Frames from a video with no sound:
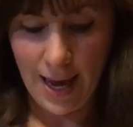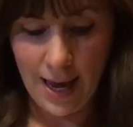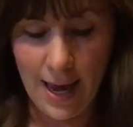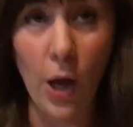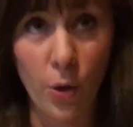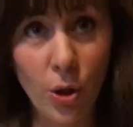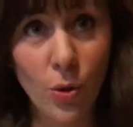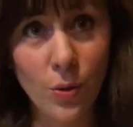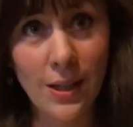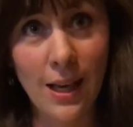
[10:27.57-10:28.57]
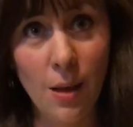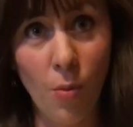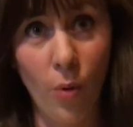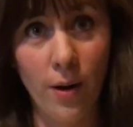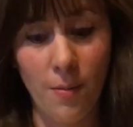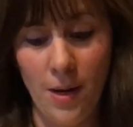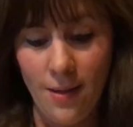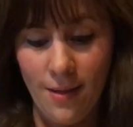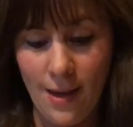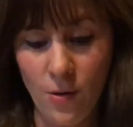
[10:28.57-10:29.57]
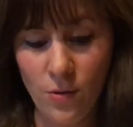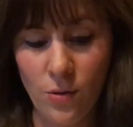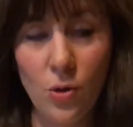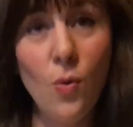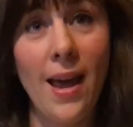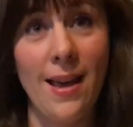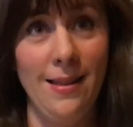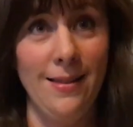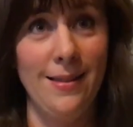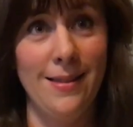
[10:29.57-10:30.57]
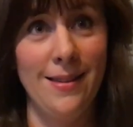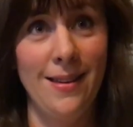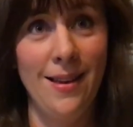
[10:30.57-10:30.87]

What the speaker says: how to use a keyboard. I mean, they use 2 hands